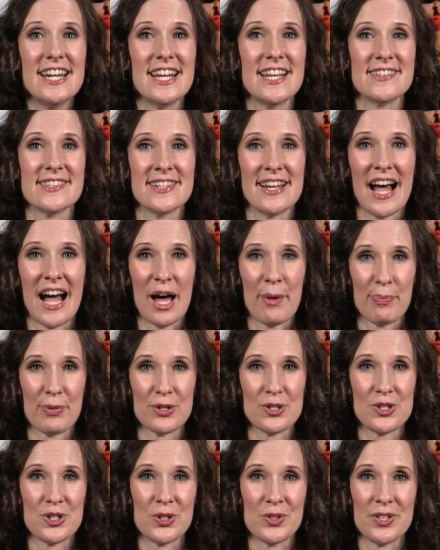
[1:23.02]
is an
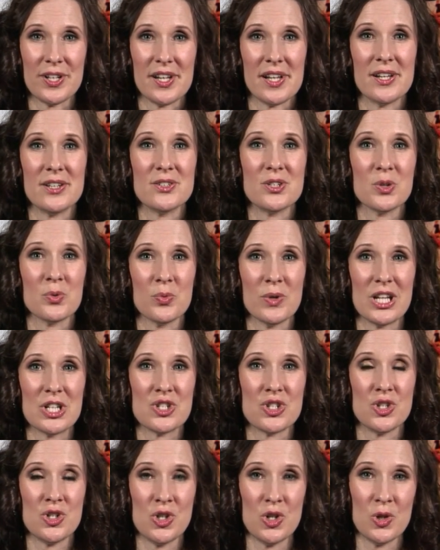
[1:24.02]
opportunity to reach
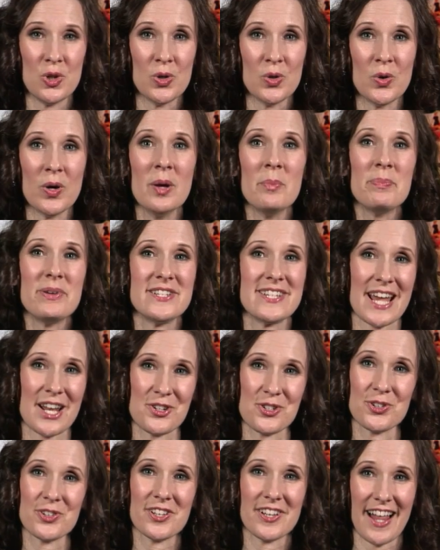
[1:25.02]
new
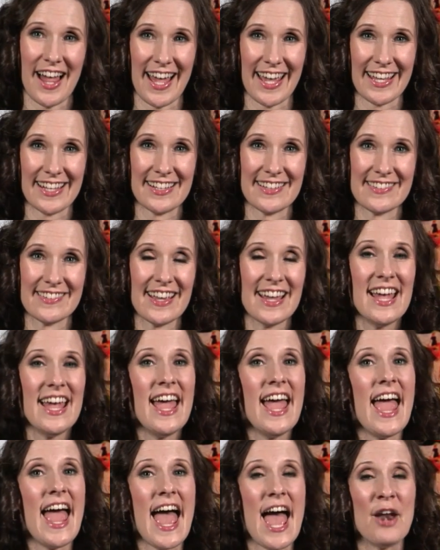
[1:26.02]
potential clients.
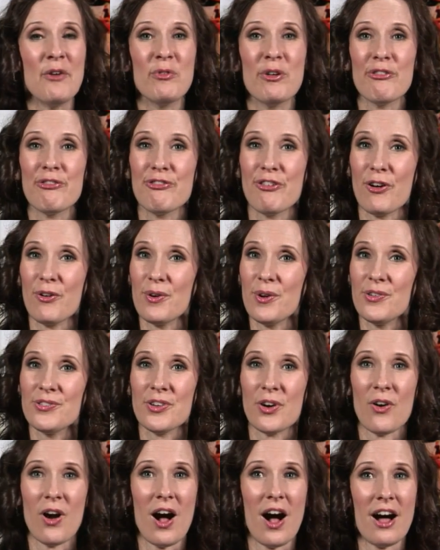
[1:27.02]
And referrals
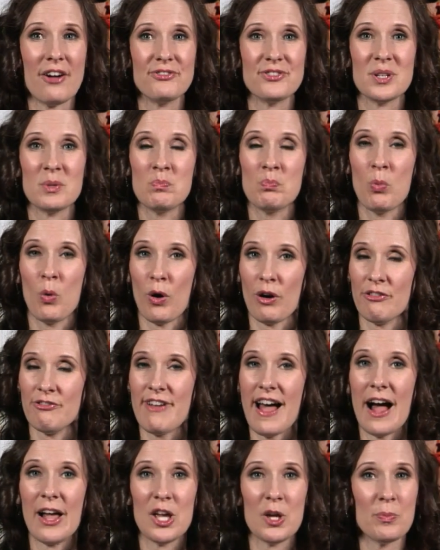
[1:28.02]
are often more
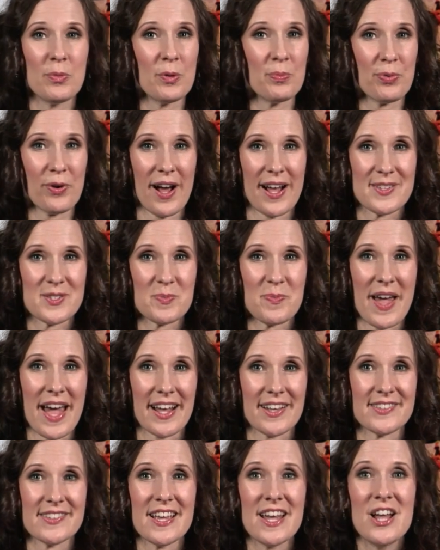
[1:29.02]
valuable
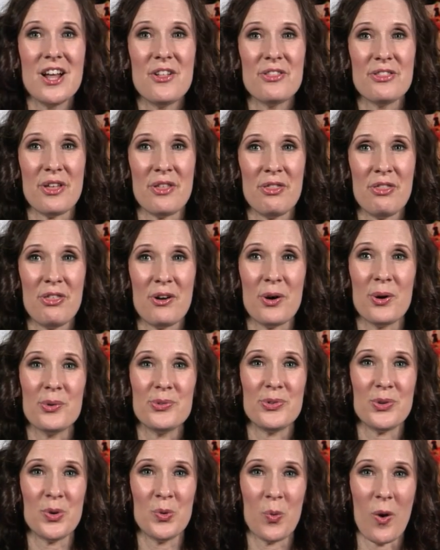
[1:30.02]
prospects than those
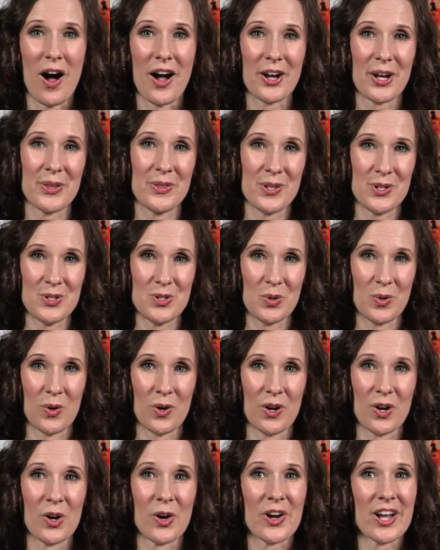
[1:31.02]
who walk in the
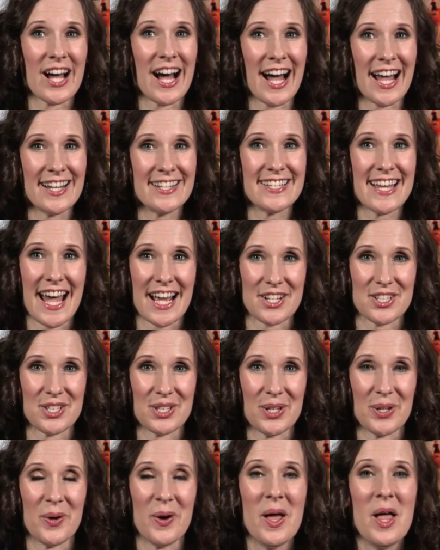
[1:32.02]
door or contact
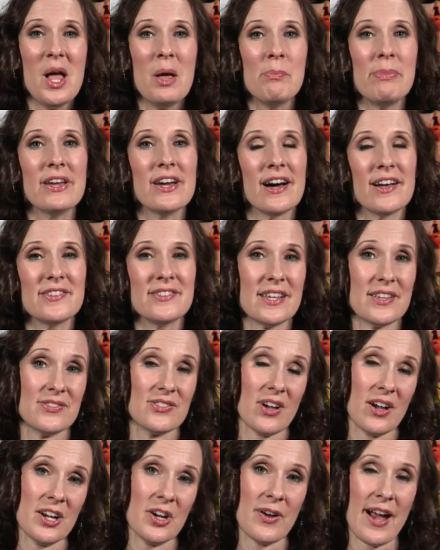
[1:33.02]
you because they saw
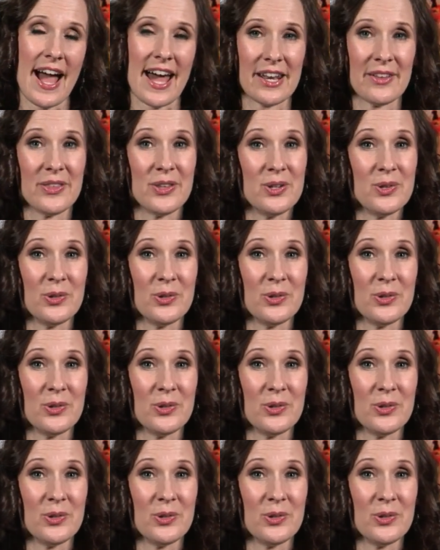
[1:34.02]
your ad in the